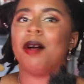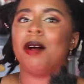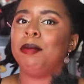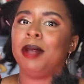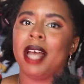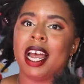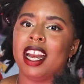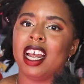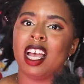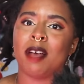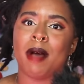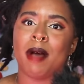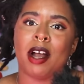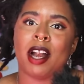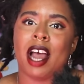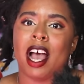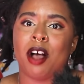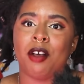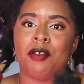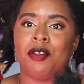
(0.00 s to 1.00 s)
complaining about
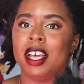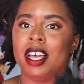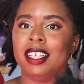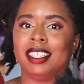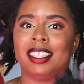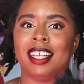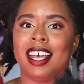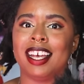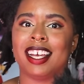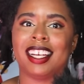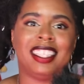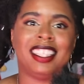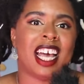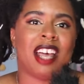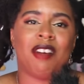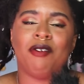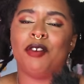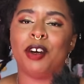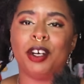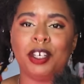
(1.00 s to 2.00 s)
how things like
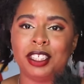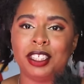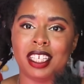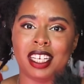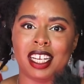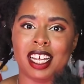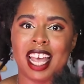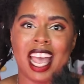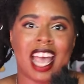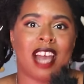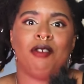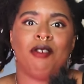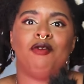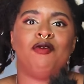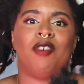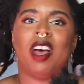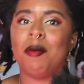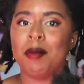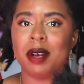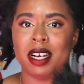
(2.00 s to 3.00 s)
diversity and
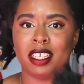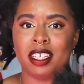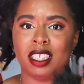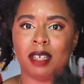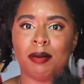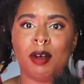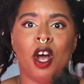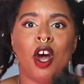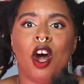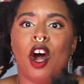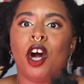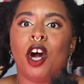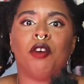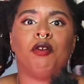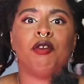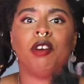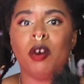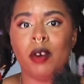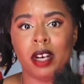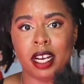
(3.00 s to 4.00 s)
feminism are
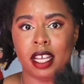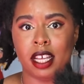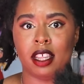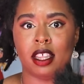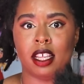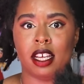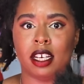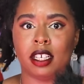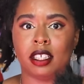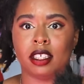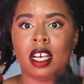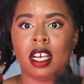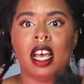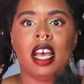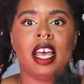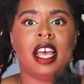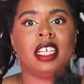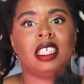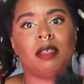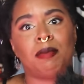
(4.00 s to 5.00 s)
ruining things,
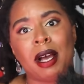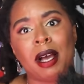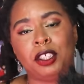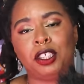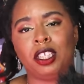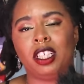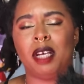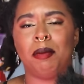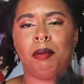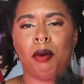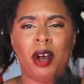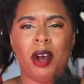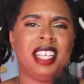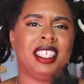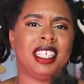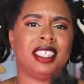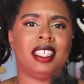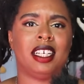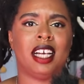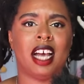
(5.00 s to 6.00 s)
especially pre
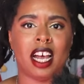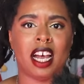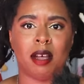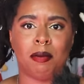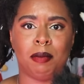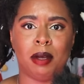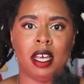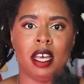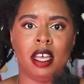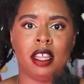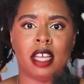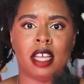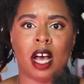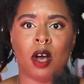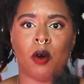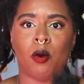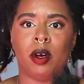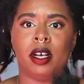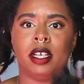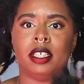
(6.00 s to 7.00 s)
existing IP
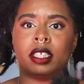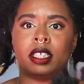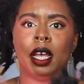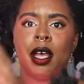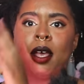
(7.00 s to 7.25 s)
that was